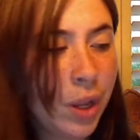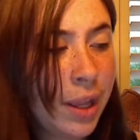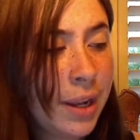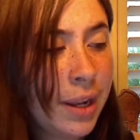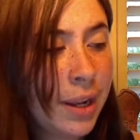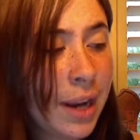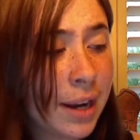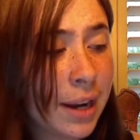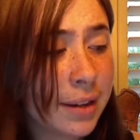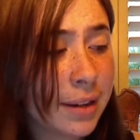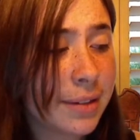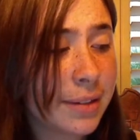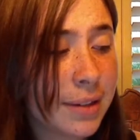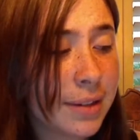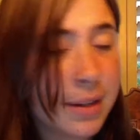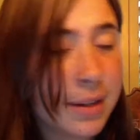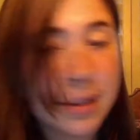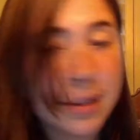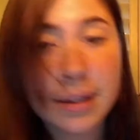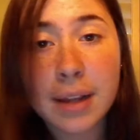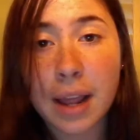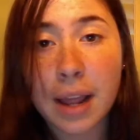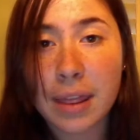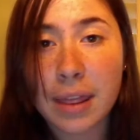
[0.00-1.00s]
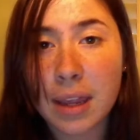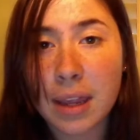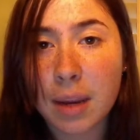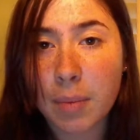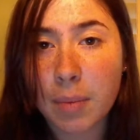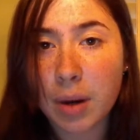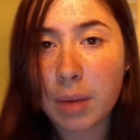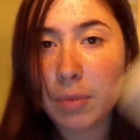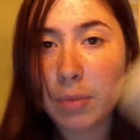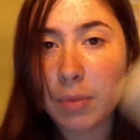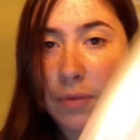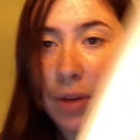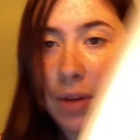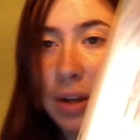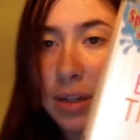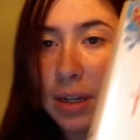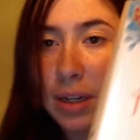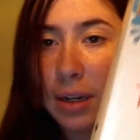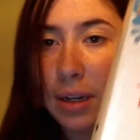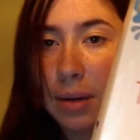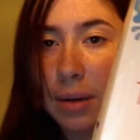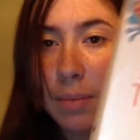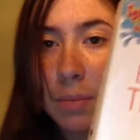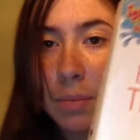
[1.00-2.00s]
Next, I think I'm going to move on
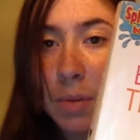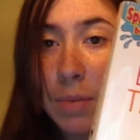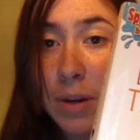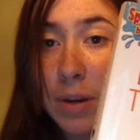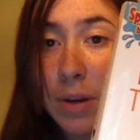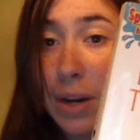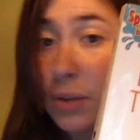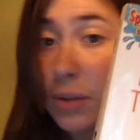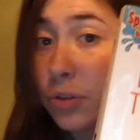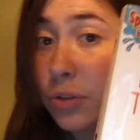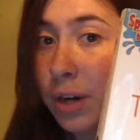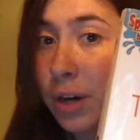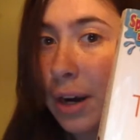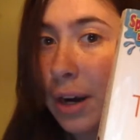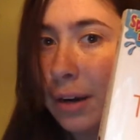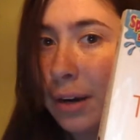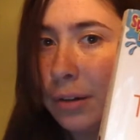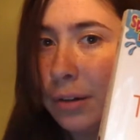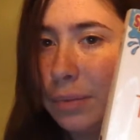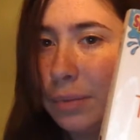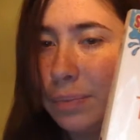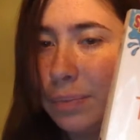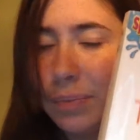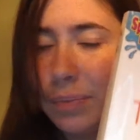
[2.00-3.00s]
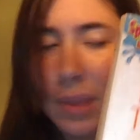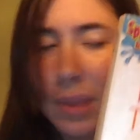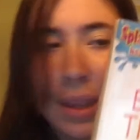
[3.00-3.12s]
to Bermuda's Triangle,